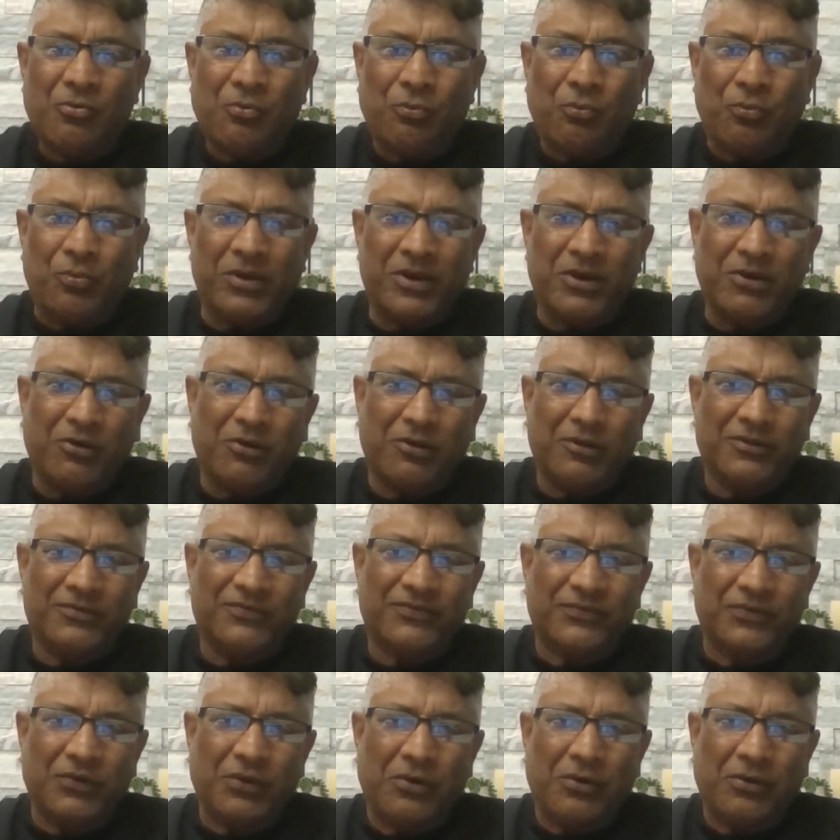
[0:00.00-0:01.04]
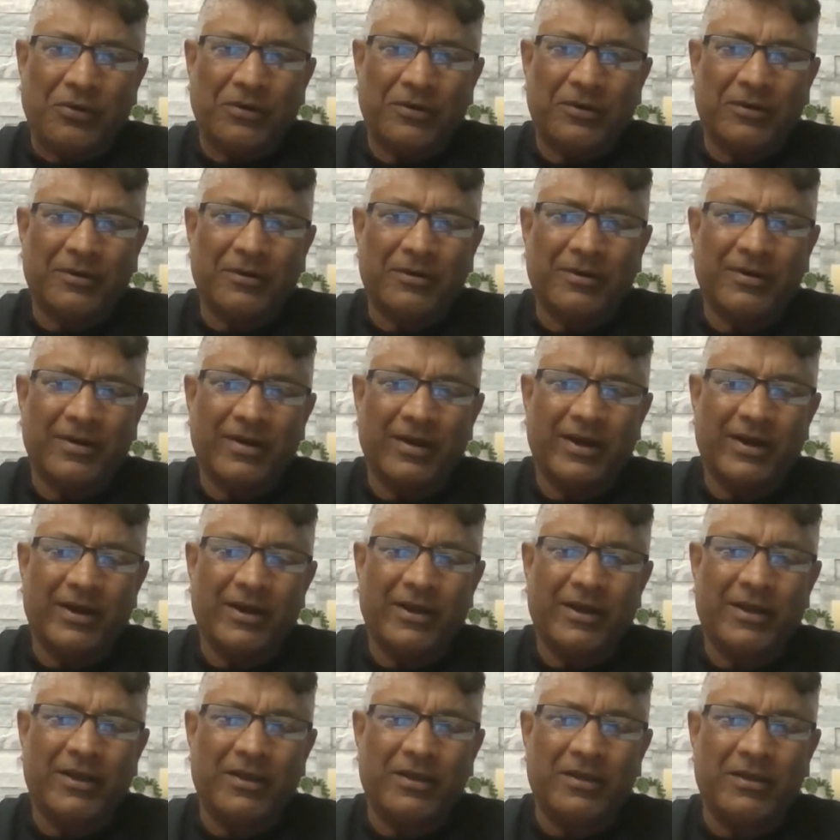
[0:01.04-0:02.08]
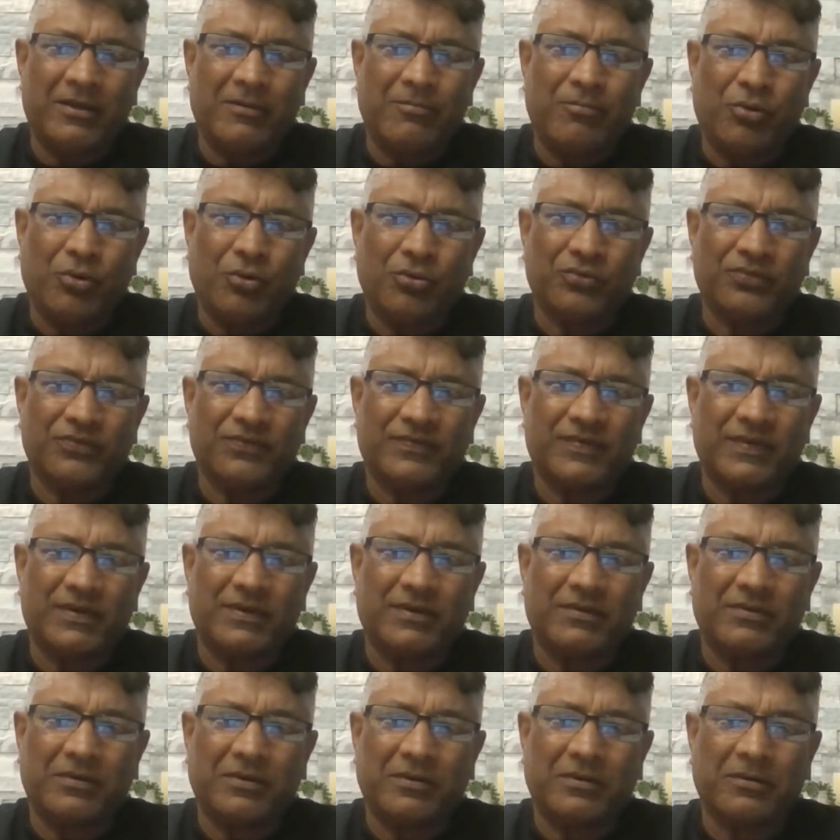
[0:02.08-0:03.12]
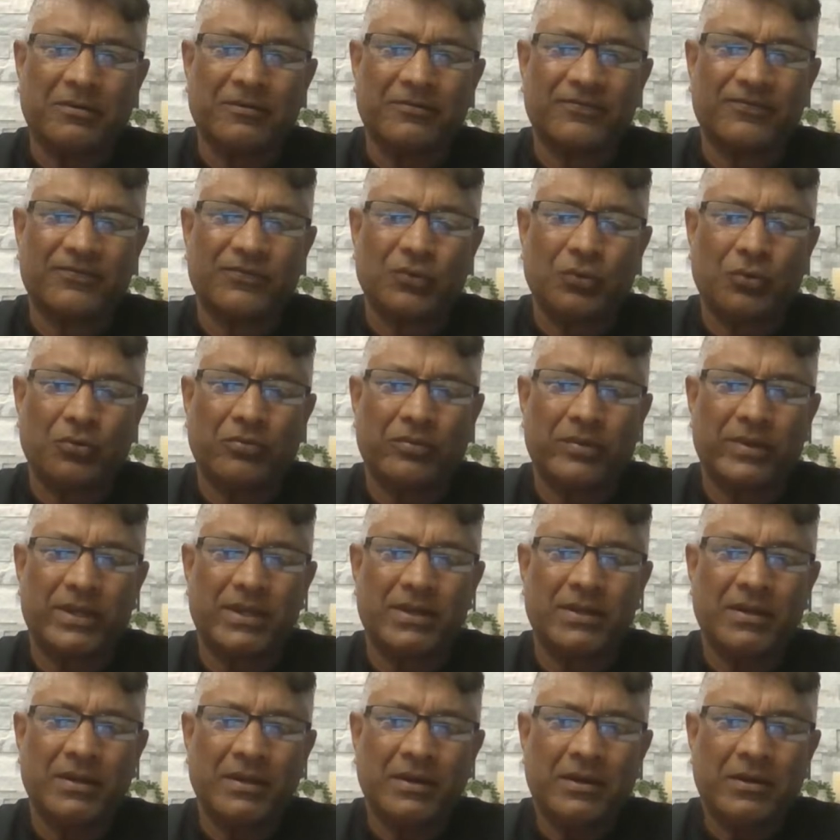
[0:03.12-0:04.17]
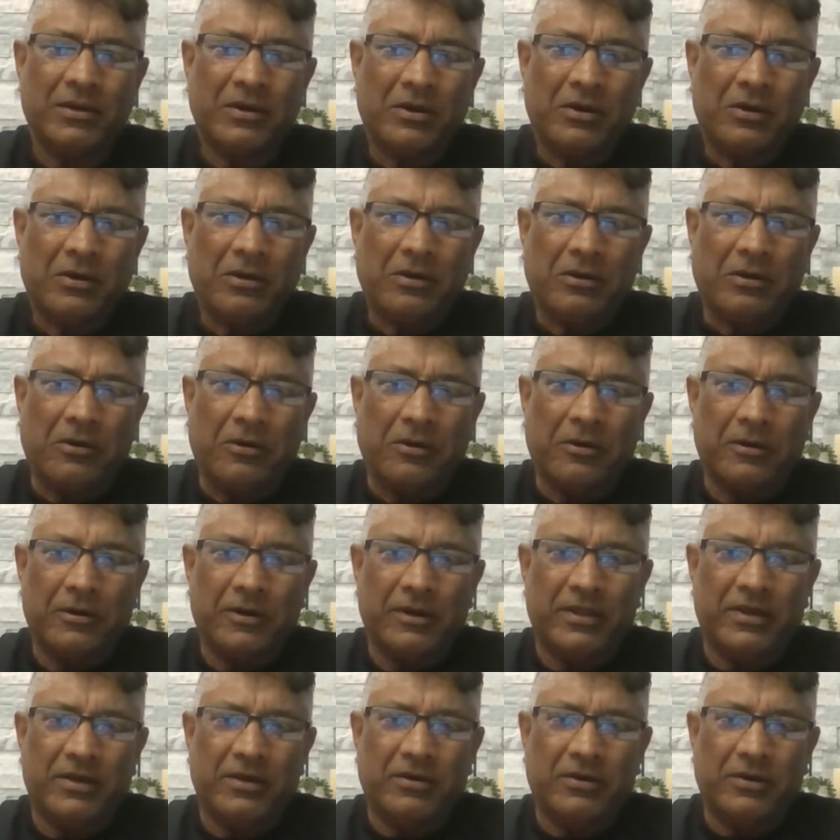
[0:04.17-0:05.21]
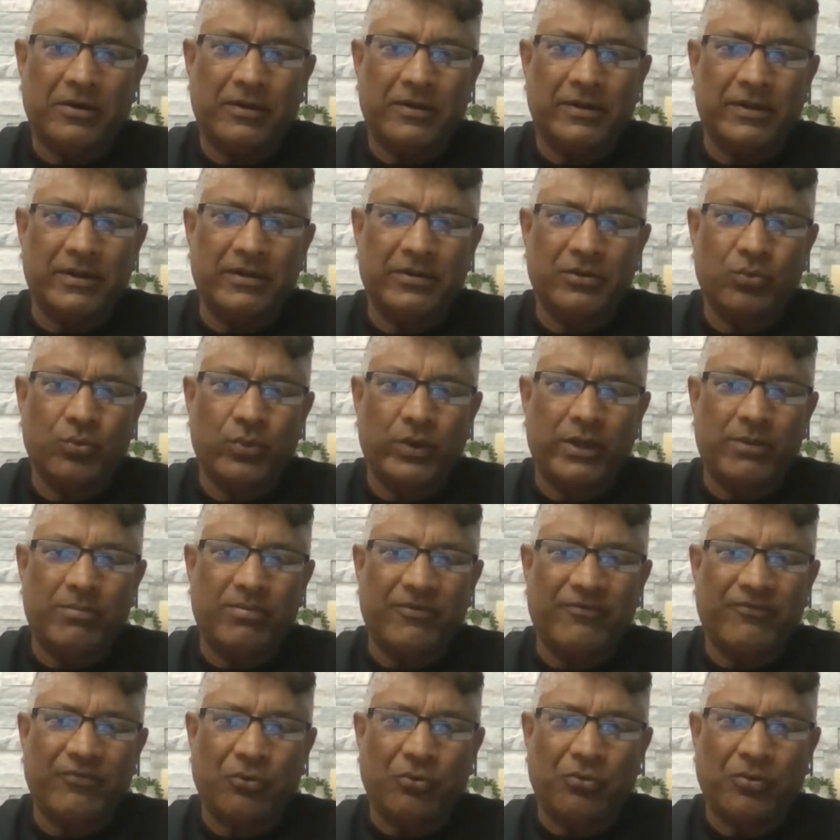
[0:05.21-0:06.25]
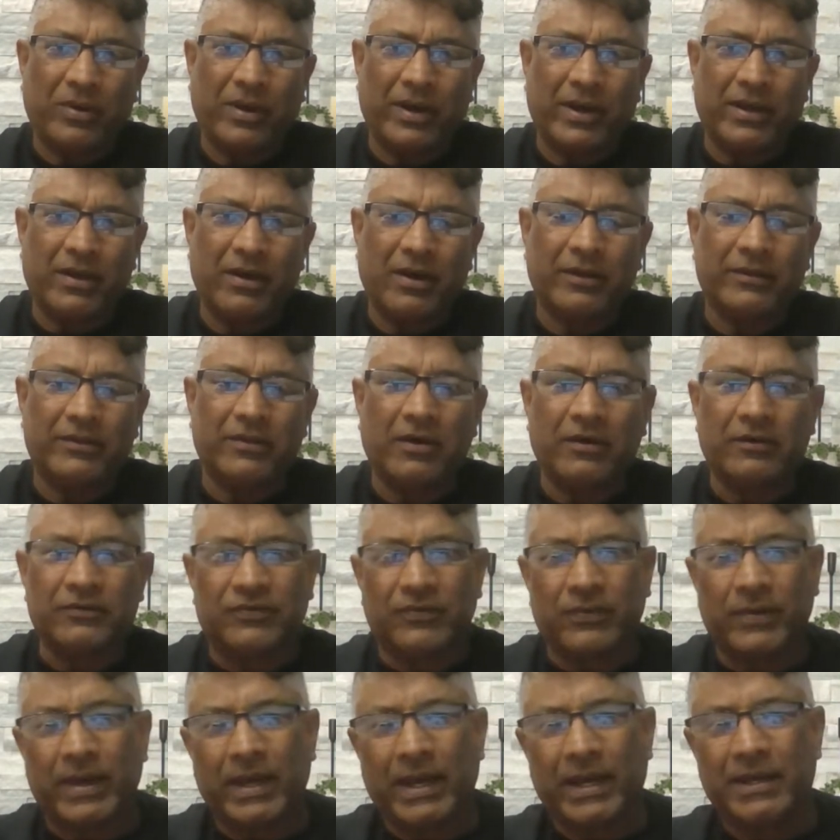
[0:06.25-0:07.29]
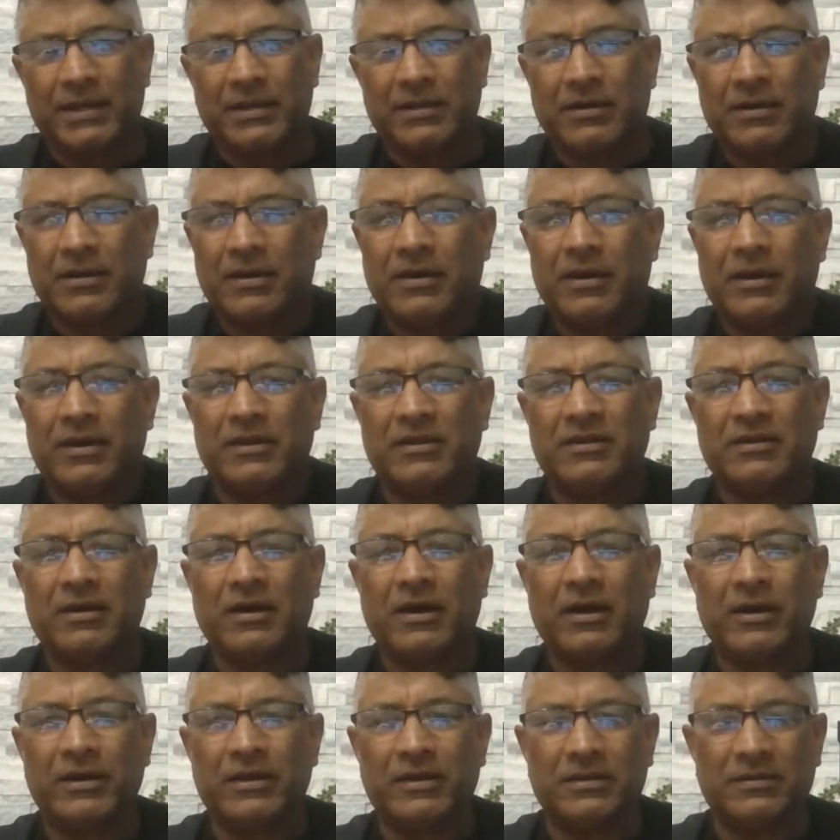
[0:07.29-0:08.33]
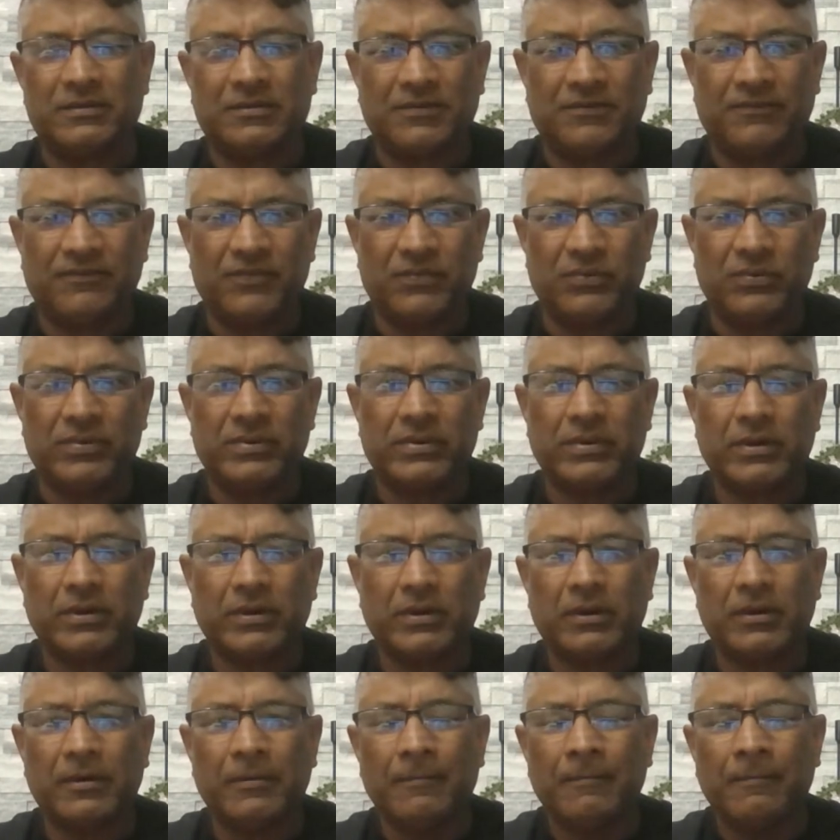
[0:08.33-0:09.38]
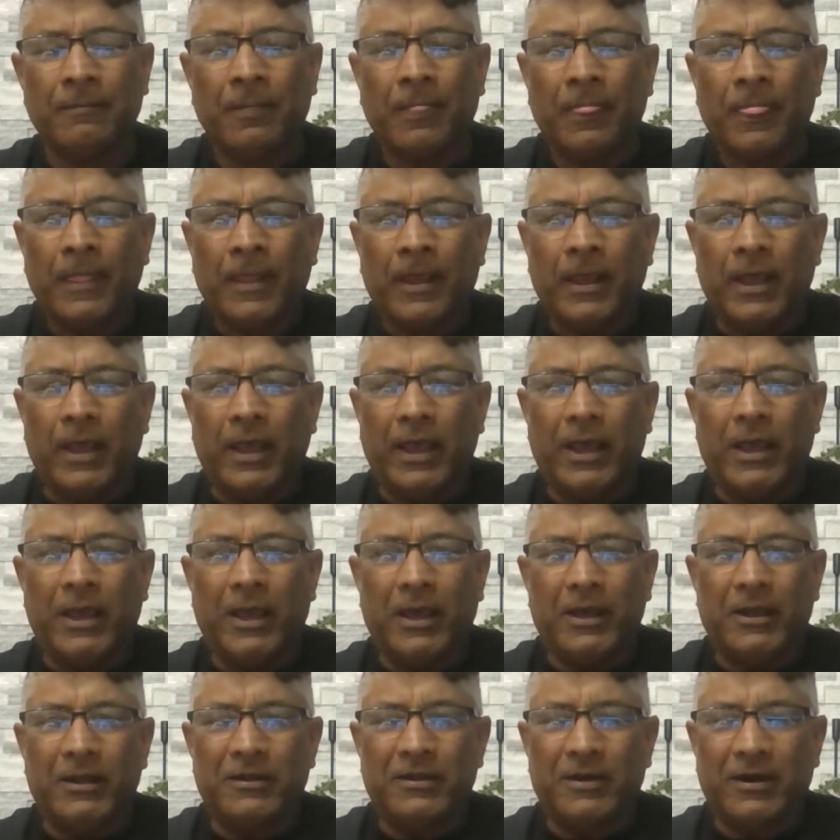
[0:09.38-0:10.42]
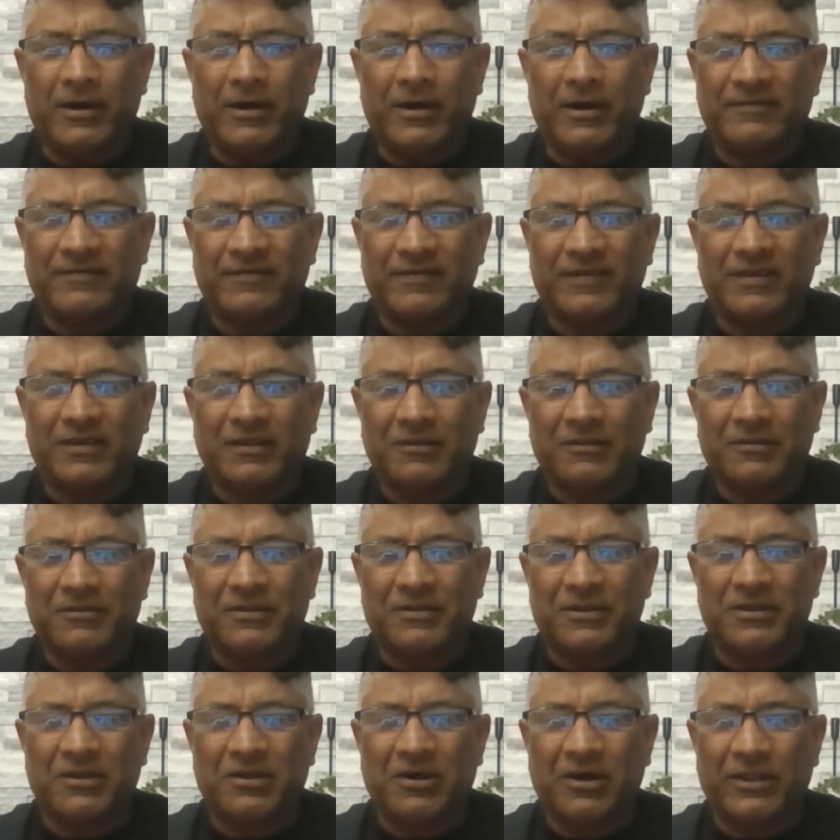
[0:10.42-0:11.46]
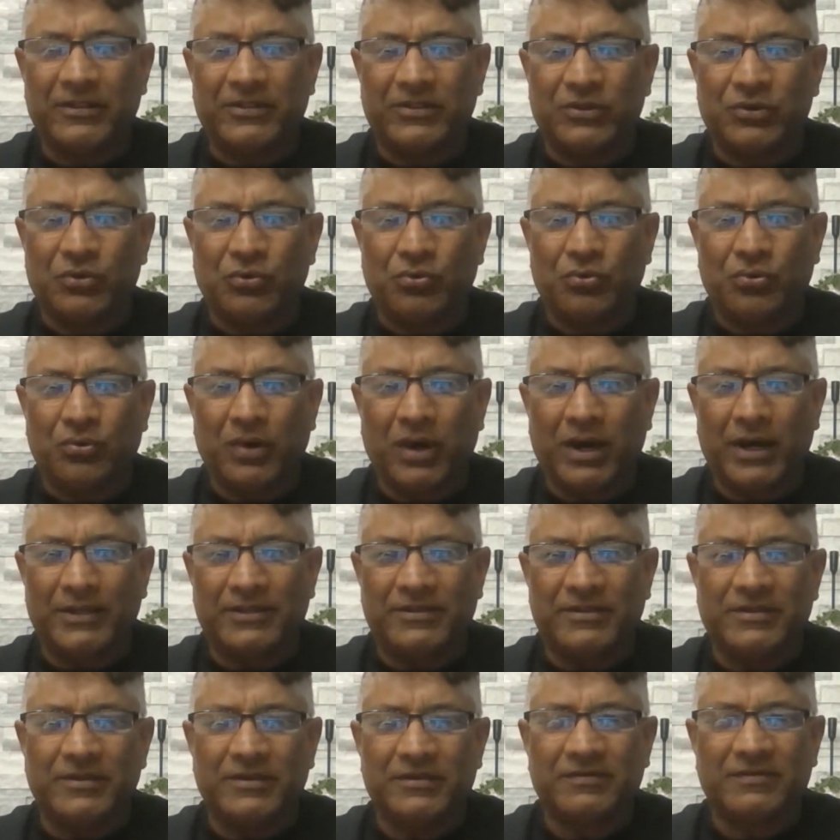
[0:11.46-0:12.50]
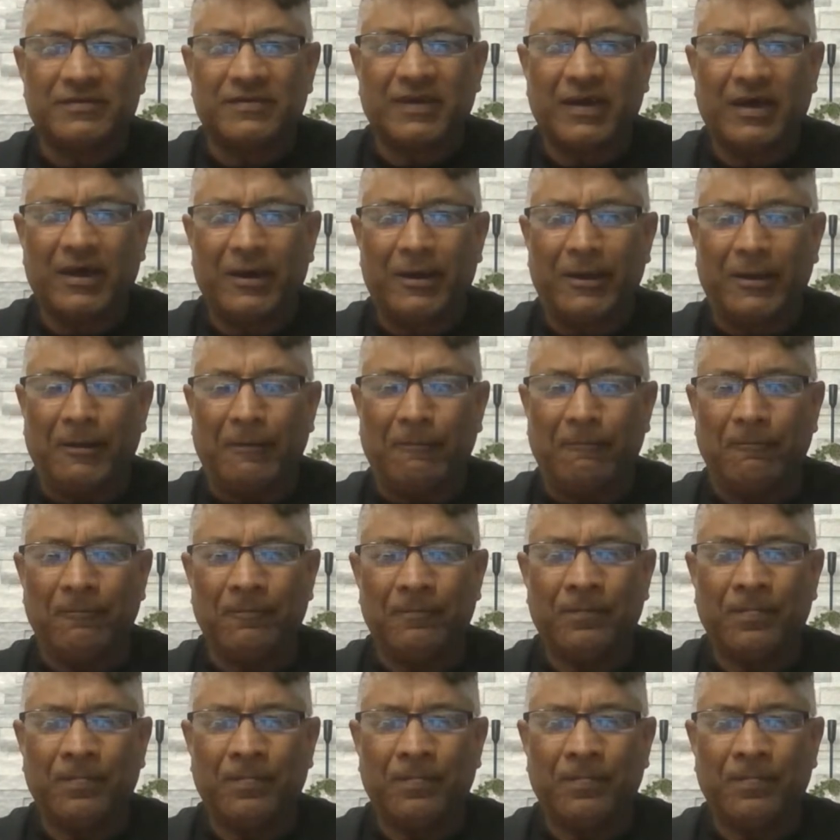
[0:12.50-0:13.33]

we all saw her. I posted her story early on in the week before I got down to Ghana, and I interviewed her. And I still did not know at the time